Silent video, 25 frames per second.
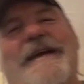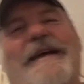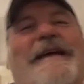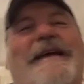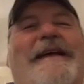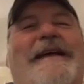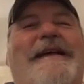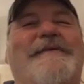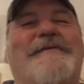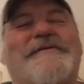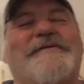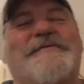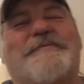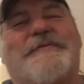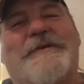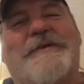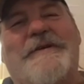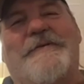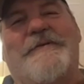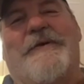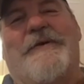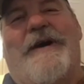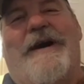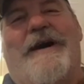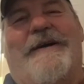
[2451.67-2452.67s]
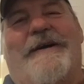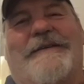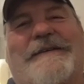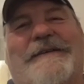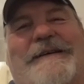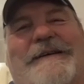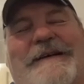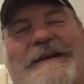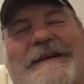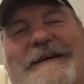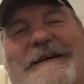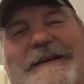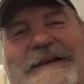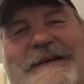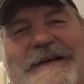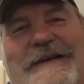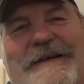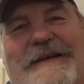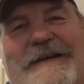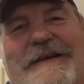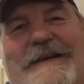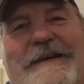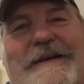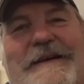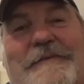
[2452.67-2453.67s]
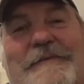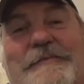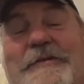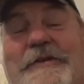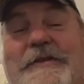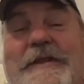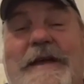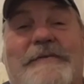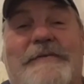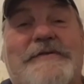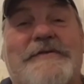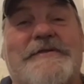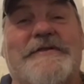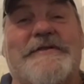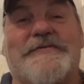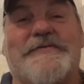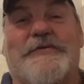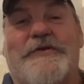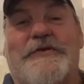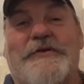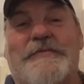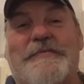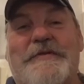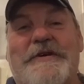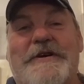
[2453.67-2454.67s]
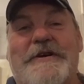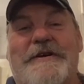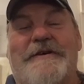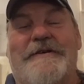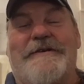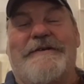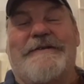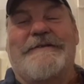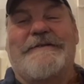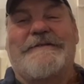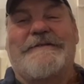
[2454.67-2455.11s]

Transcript: He, he was pretty wild. That was just one beer.